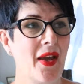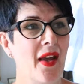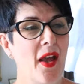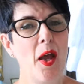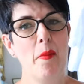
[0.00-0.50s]
it.
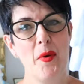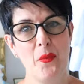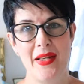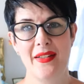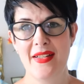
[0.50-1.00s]
But
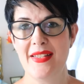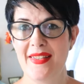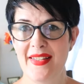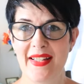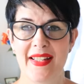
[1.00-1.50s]
we like to
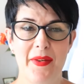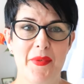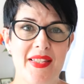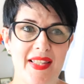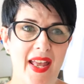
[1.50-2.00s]
think it
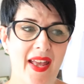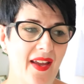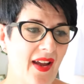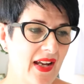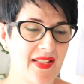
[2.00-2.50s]
was
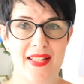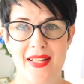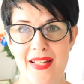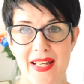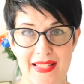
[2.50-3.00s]
there as
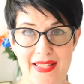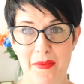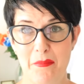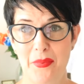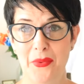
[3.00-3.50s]
a
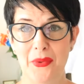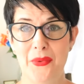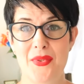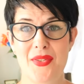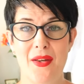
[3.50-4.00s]
symbol
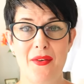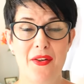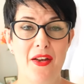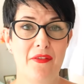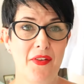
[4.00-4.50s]
also
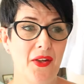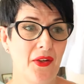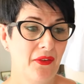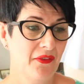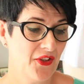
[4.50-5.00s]
of
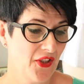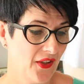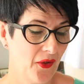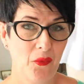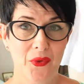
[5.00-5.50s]
who
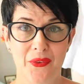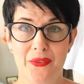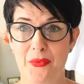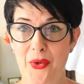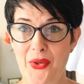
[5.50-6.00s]
Virginia
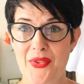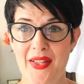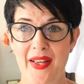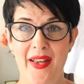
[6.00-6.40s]
Woolf was.